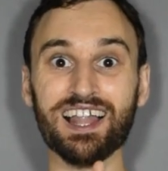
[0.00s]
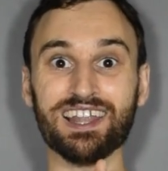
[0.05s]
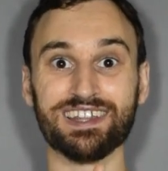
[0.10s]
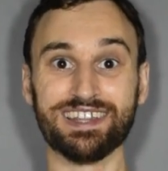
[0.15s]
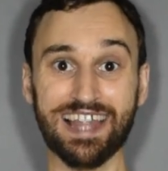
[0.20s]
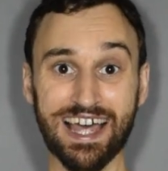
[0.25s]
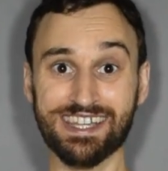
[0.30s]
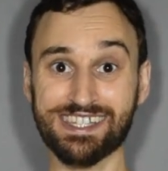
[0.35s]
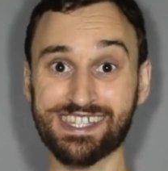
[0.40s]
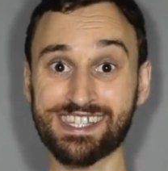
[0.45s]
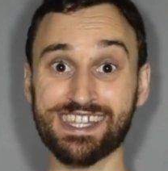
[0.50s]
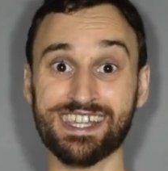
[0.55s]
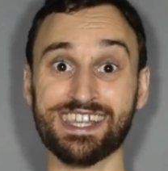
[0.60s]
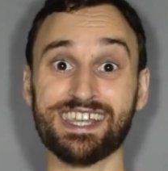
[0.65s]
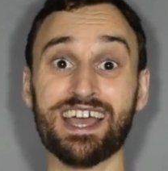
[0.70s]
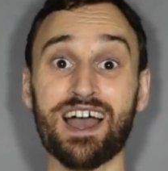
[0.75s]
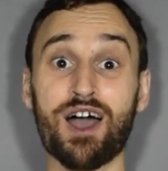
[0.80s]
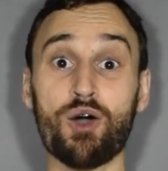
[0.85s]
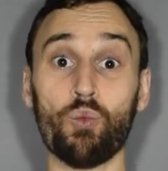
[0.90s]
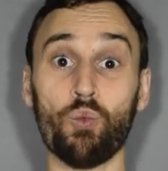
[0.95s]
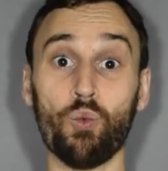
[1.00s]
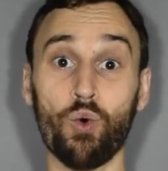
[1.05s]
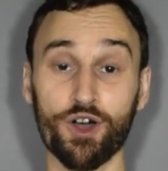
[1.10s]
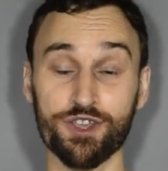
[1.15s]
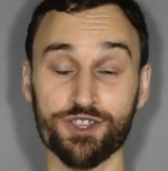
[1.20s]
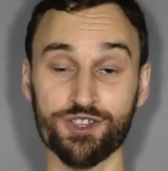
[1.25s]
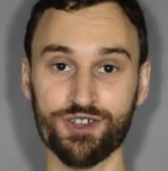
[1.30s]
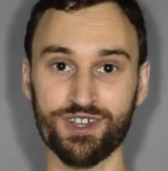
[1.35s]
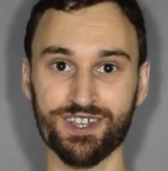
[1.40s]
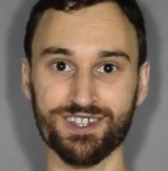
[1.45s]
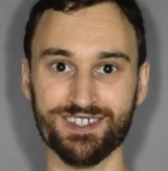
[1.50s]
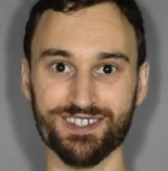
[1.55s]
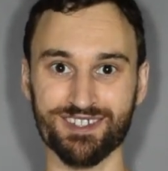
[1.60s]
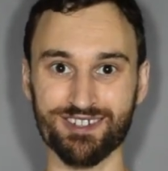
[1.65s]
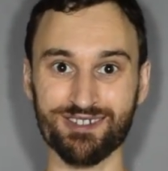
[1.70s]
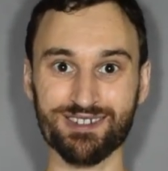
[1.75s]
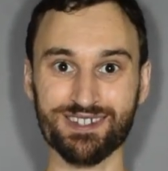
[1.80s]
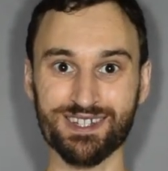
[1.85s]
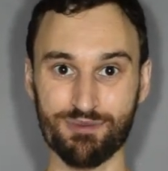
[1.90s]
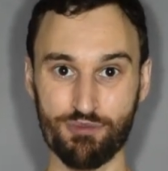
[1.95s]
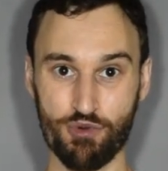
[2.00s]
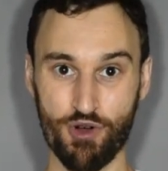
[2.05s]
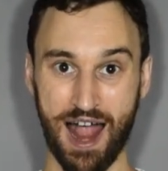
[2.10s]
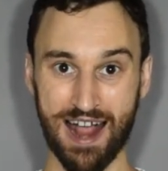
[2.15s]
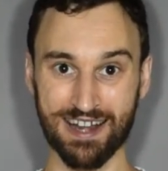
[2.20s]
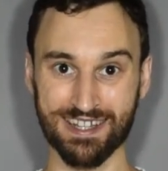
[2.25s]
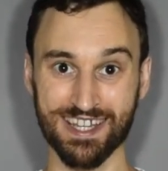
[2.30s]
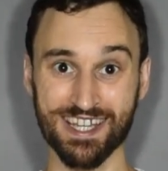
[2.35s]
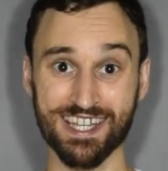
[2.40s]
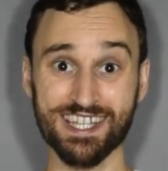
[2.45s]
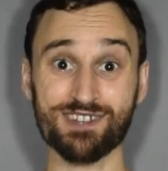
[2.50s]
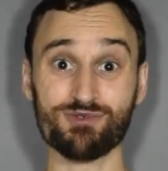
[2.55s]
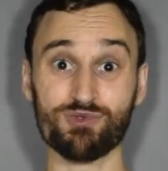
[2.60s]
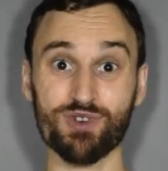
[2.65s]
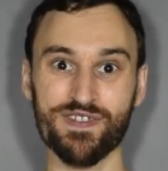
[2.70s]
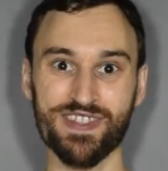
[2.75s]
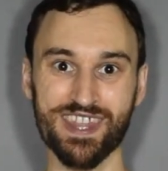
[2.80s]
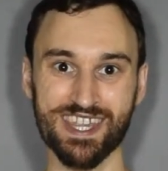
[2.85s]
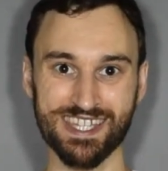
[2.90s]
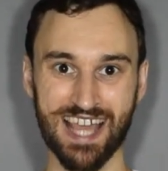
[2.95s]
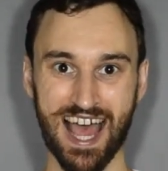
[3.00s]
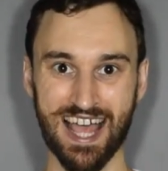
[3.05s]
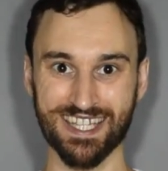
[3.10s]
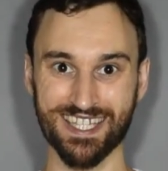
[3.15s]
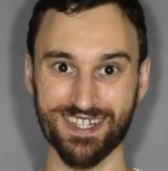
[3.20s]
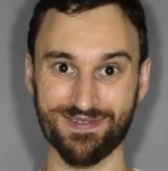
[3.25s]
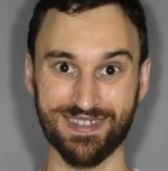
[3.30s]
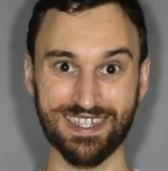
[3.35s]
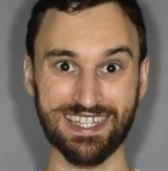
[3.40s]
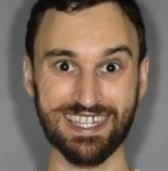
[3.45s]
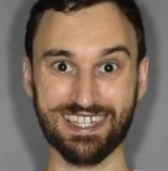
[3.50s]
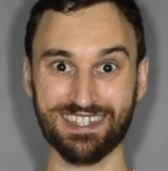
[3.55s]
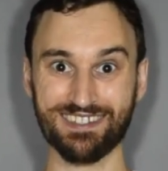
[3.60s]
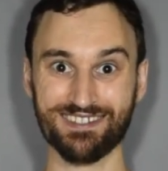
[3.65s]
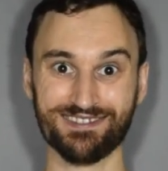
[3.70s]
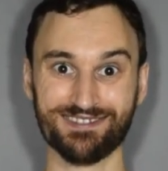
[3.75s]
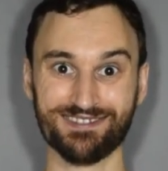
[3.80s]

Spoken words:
Let's see what you can do to practice with this activity.